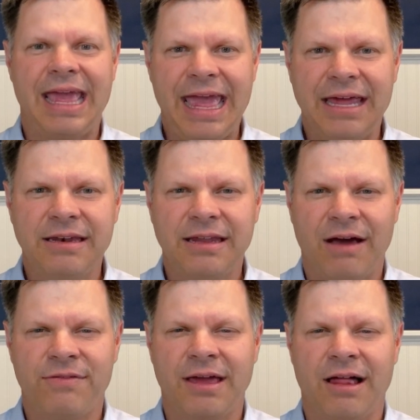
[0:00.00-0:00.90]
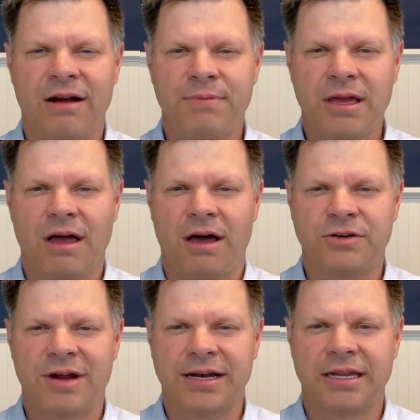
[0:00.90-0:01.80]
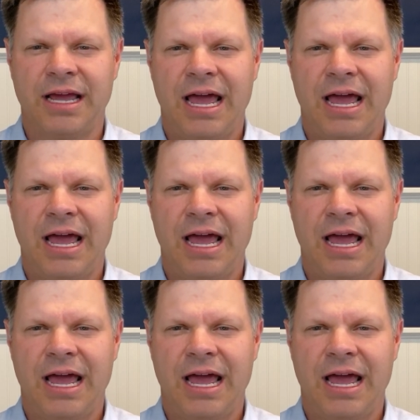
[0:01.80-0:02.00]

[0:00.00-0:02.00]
end of the LRP contract